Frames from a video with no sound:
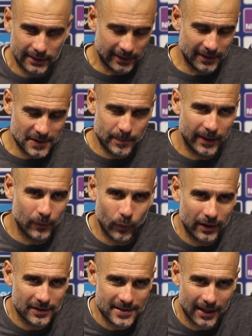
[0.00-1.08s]
didn't spend
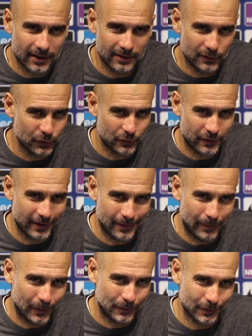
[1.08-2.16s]
1 second to think
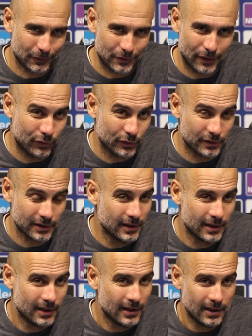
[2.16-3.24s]
about Old Trafford.
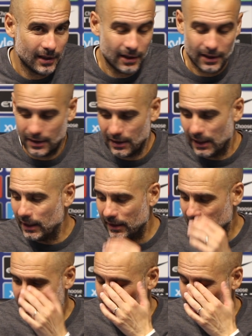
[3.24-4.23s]
I need